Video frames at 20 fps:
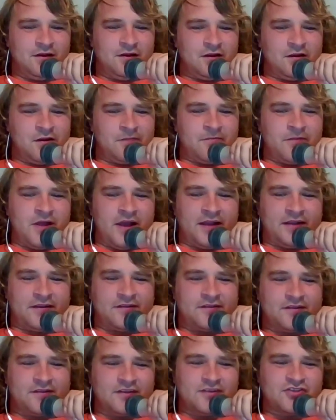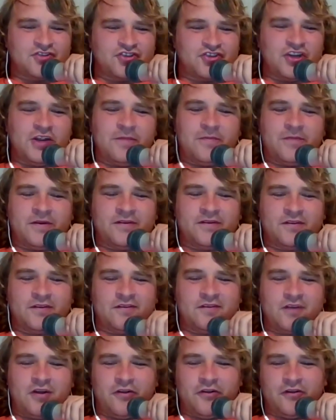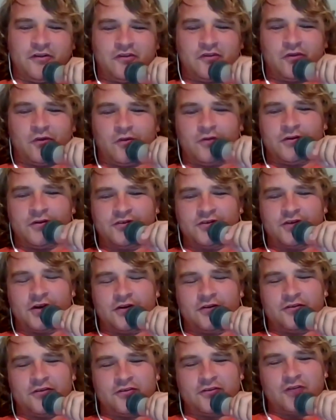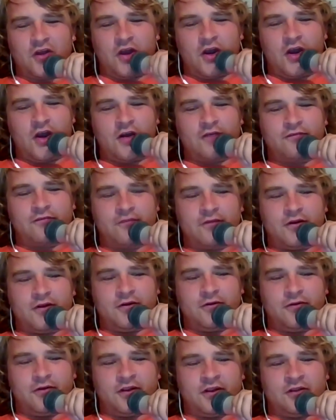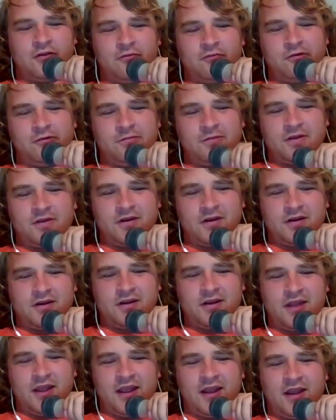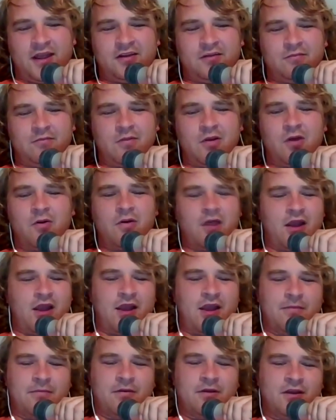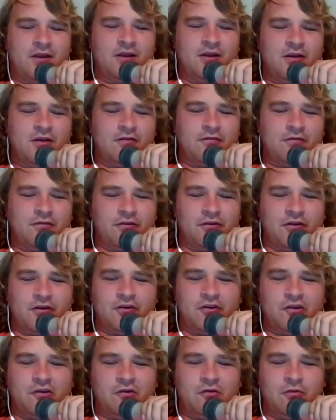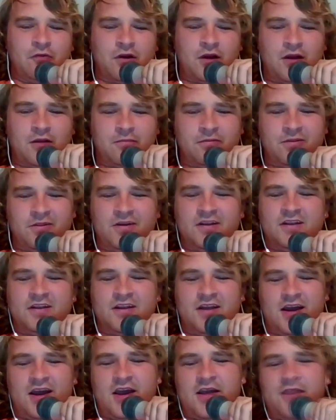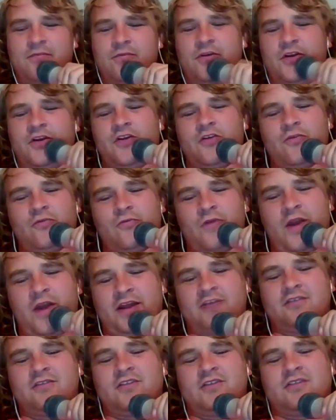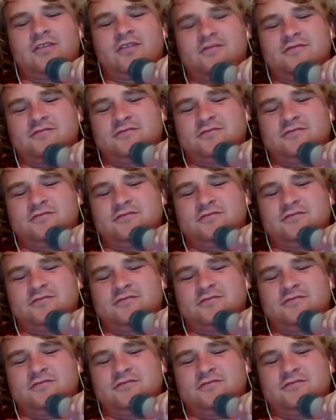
Up next, Jeep is installing solar chargers off-road in the Rubicon and in Moab for their new plug-in hybrid Wrangler.